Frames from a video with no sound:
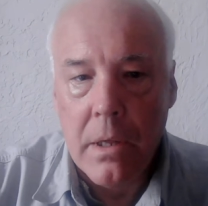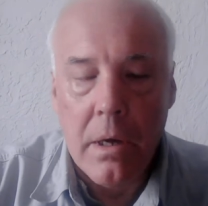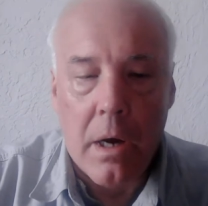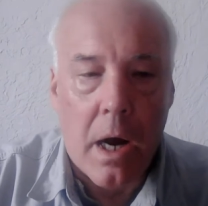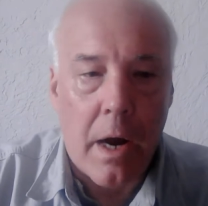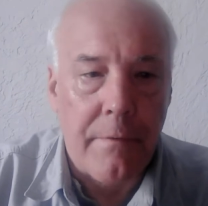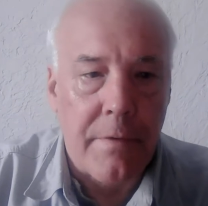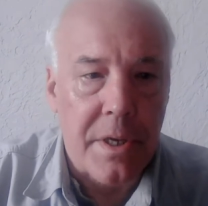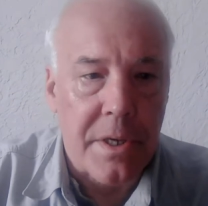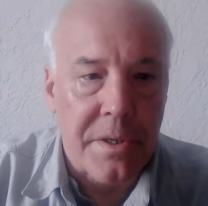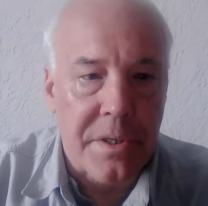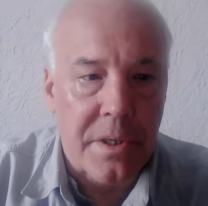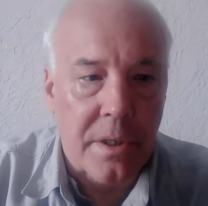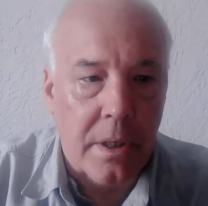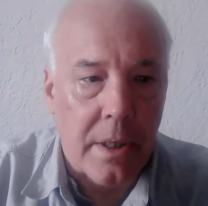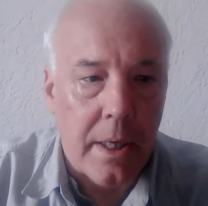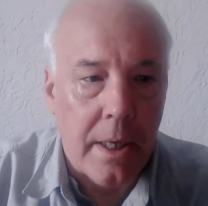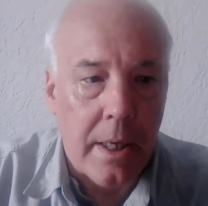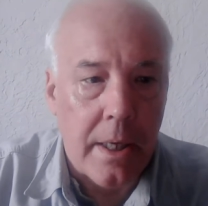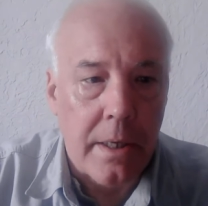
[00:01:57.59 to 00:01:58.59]

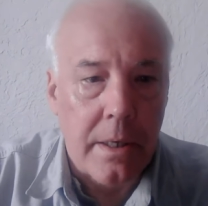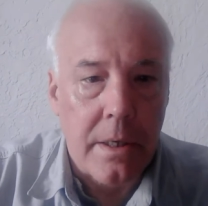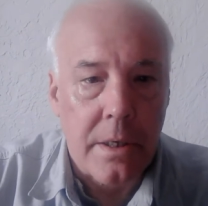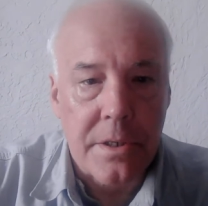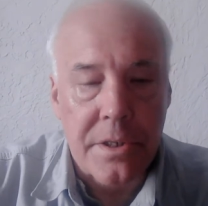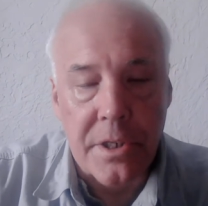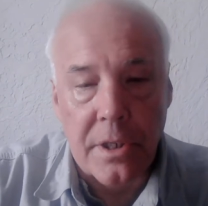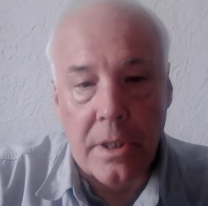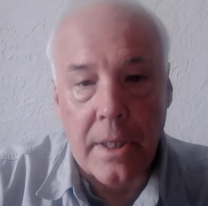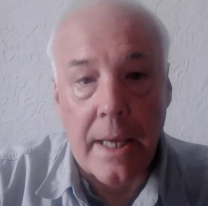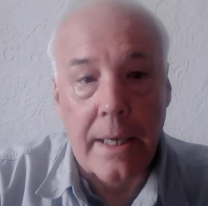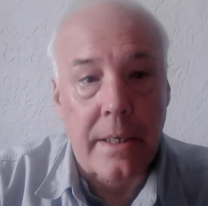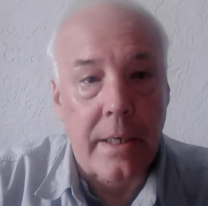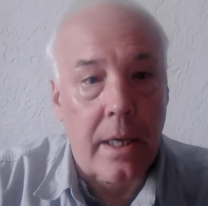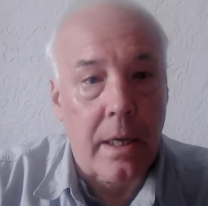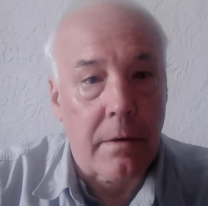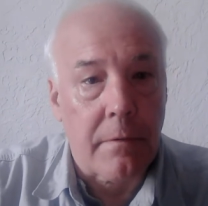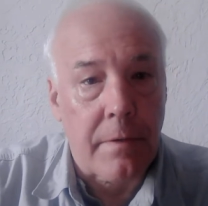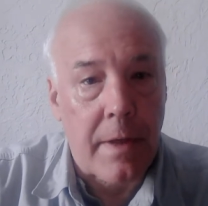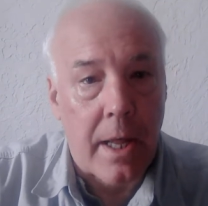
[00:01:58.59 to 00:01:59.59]
obviously
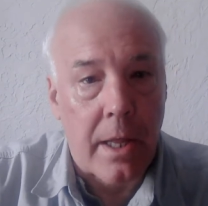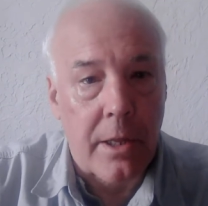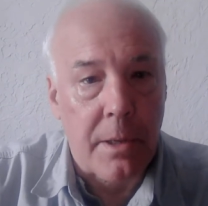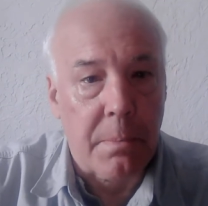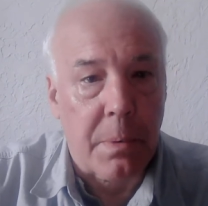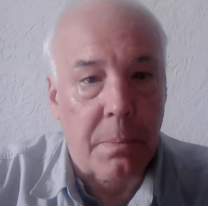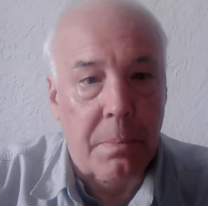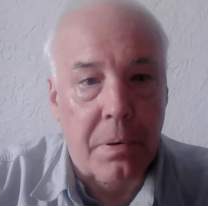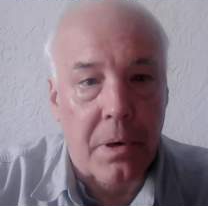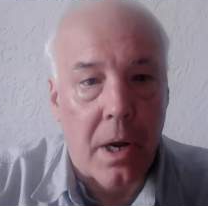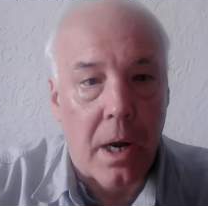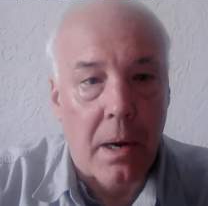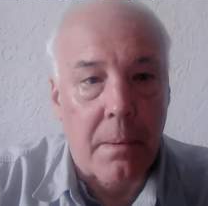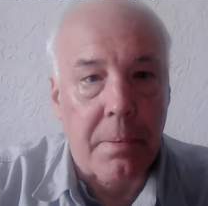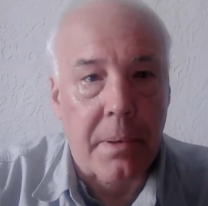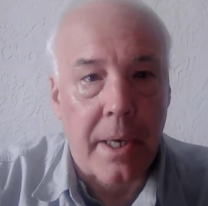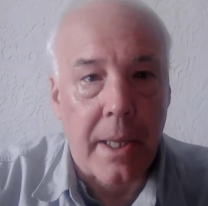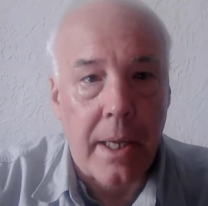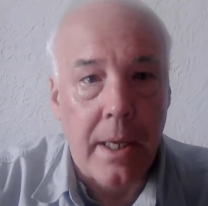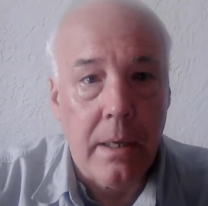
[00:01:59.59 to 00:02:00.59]
selecting a valuable
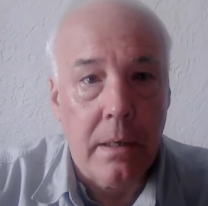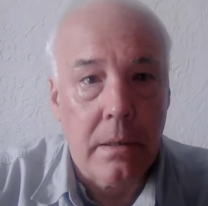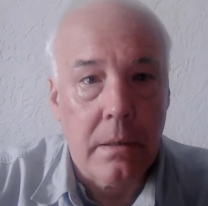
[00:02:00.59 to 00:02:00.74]
property,